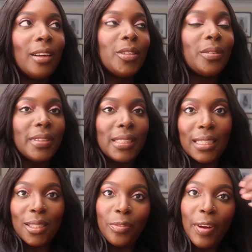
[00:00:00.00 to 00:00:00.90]
because
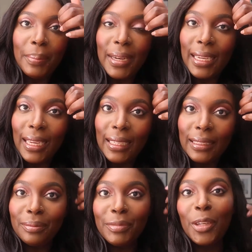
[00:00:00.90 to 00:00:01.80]
obviously it's family
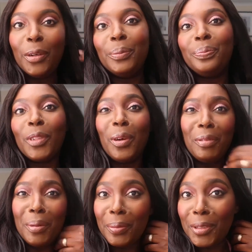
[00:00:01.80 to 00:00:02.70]
and, you know, not
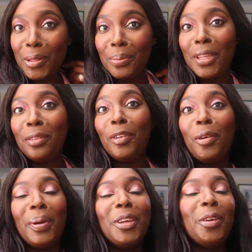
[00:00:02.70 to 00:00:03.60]
everyone wants to be in the
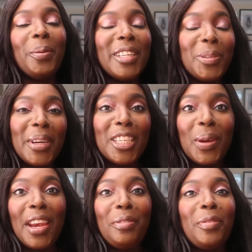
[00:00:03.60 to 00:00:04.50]
vlog. But you know what,
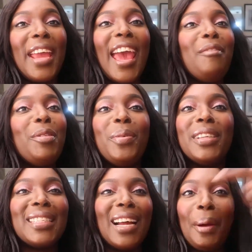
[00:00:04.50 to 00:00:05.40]
2023,
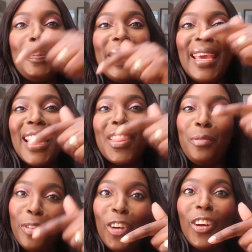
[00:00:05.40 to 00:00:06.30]
everyone's going to be in the
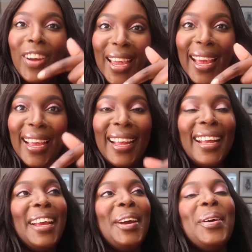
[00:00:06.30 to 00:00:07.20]
vlog, okay?
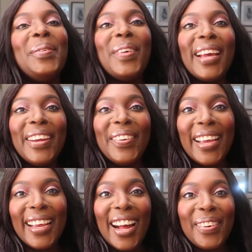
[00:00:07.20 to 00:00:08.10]
But
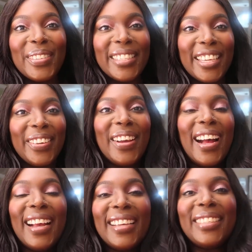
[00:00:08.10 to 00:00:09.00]
anyway, I will see you
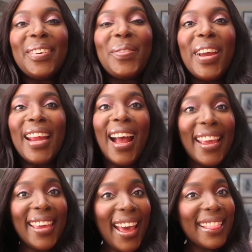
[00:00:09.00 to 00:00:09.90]
guys when
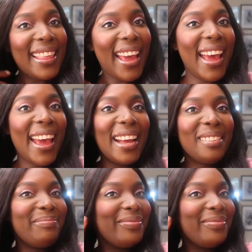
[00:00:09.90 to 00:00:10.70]
I get there.